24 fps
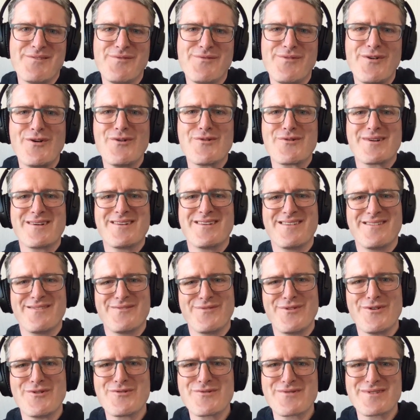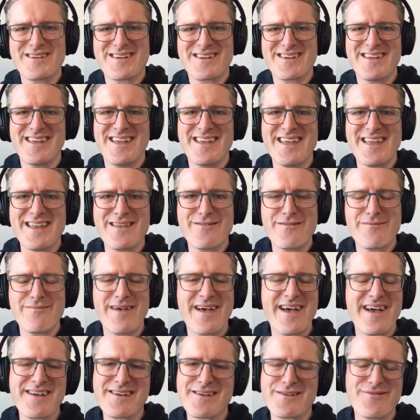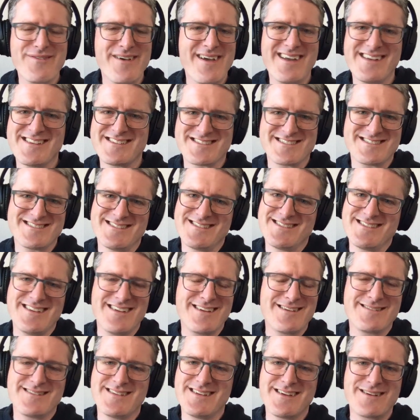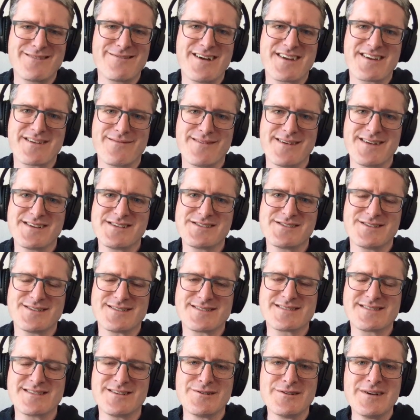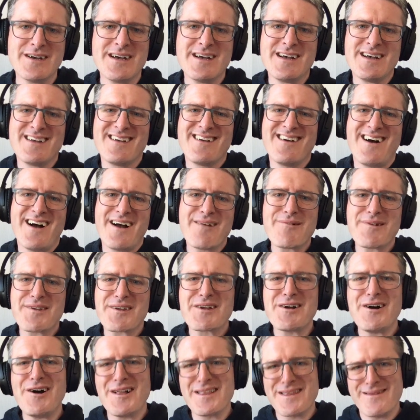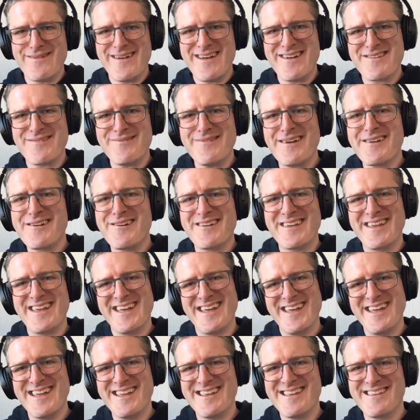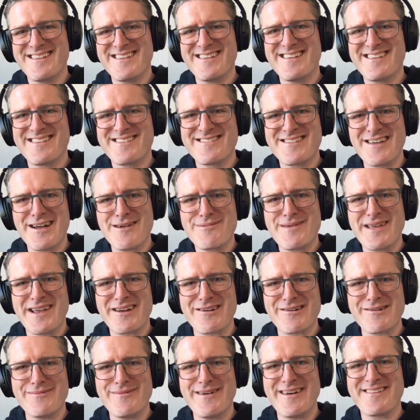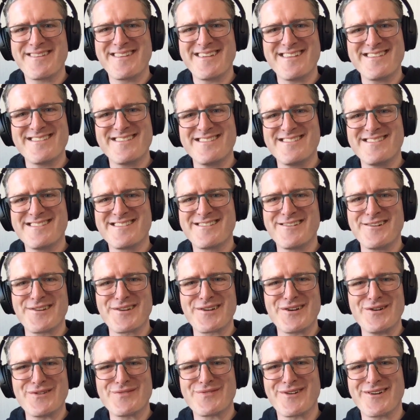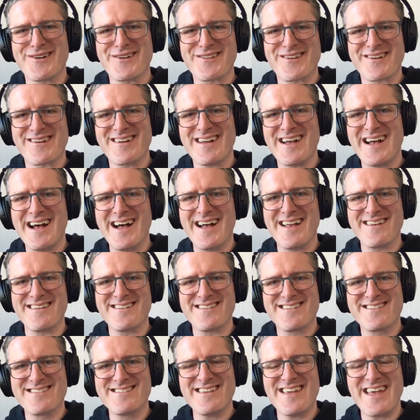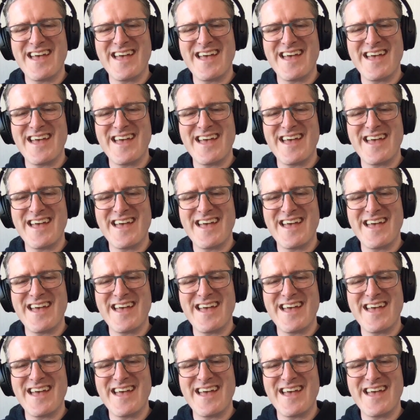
fógra a dhéanamh na hanga féin, just ní creidimh seo. So I'm going to call them out. I'm not going to stop here about this. This is going to go further, and